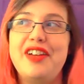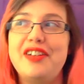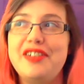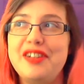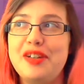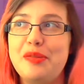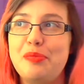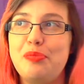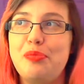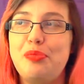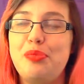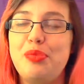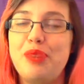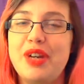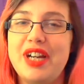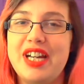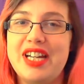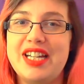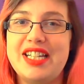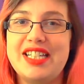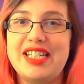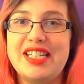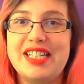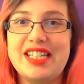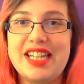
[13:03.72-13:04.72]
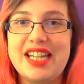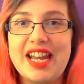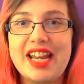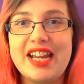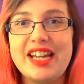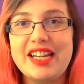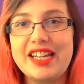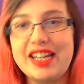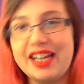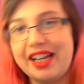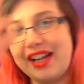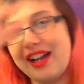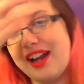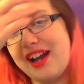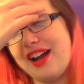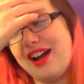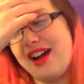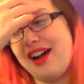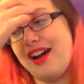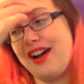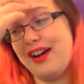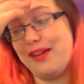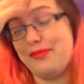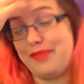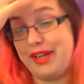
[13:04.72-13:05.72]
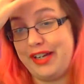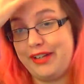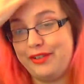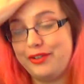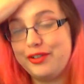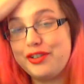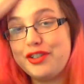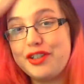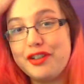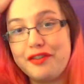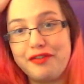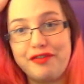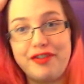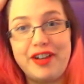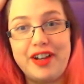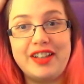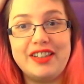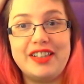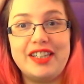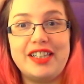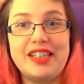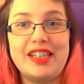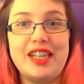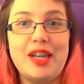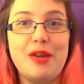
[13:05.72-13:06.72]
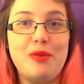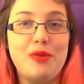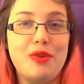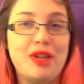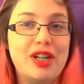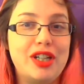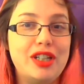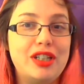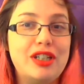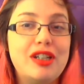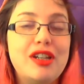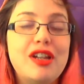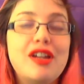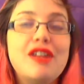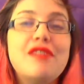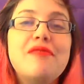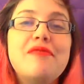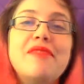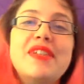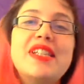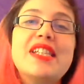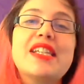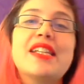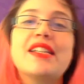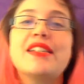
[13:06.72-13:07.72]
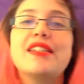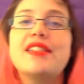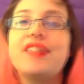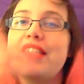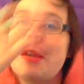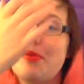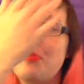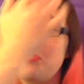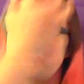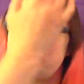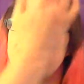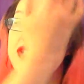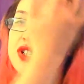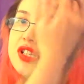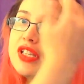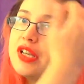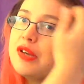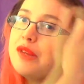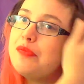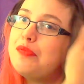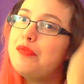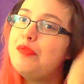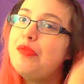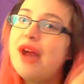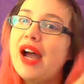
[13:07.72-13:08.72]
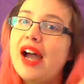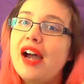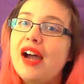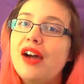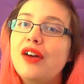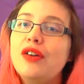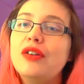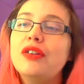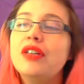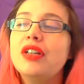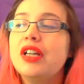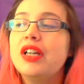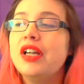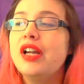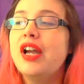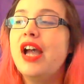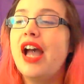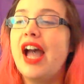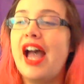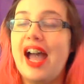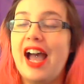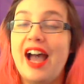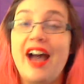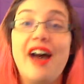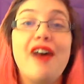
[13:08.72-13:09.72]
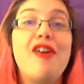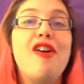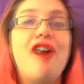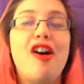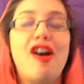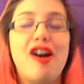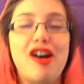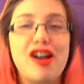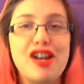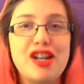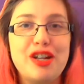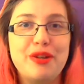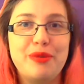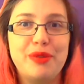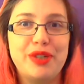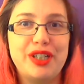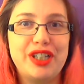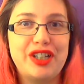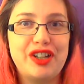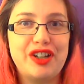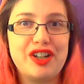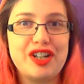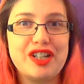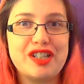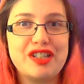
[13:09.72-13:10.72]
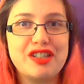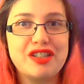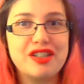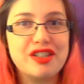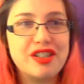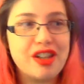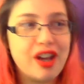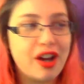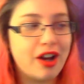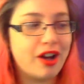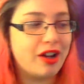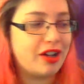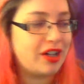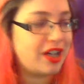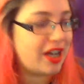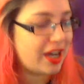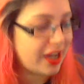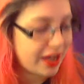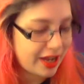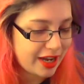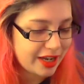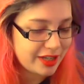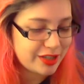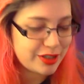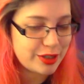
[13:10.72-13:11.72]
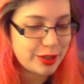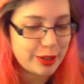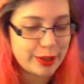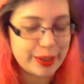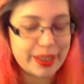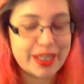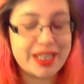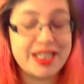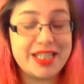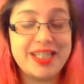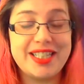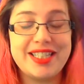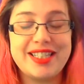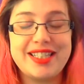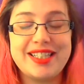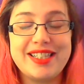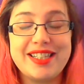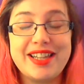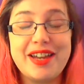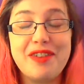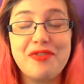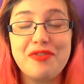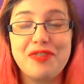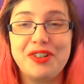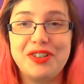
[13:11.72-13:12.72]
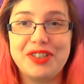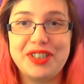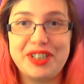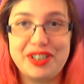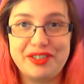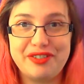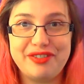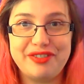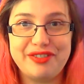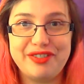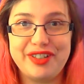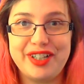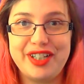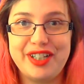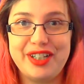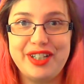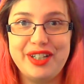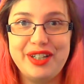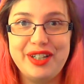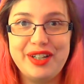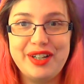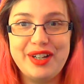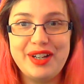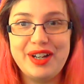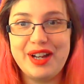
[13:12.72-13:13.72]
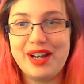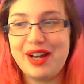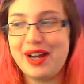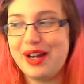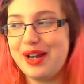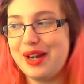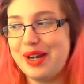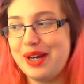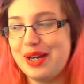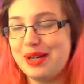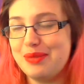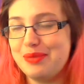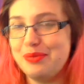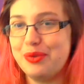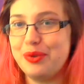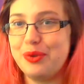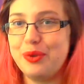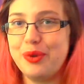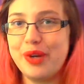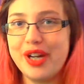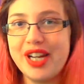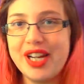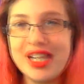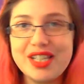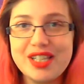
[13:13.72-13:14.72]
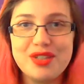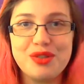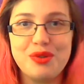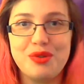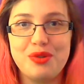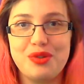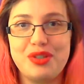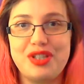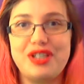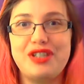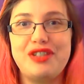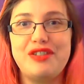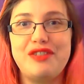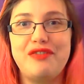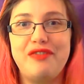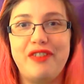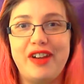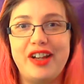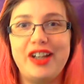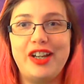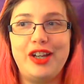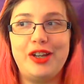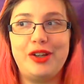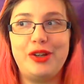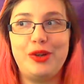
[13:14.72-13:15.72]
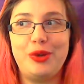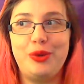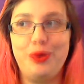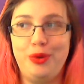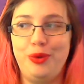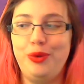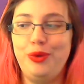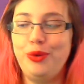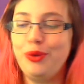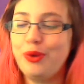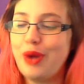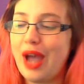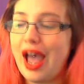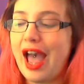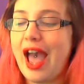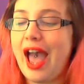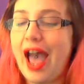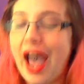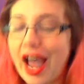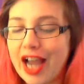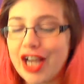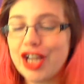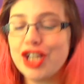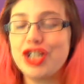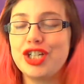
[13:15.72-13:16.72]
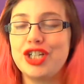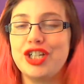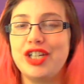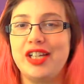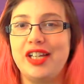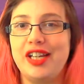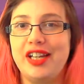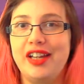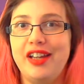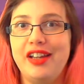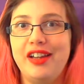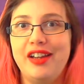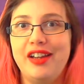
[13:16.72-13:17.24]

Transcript: I found it pretty entertaining. Um, I also found that there were a lot of misconceptions about how Hollywood got its start. I had to look into several different um, resources to find out who actually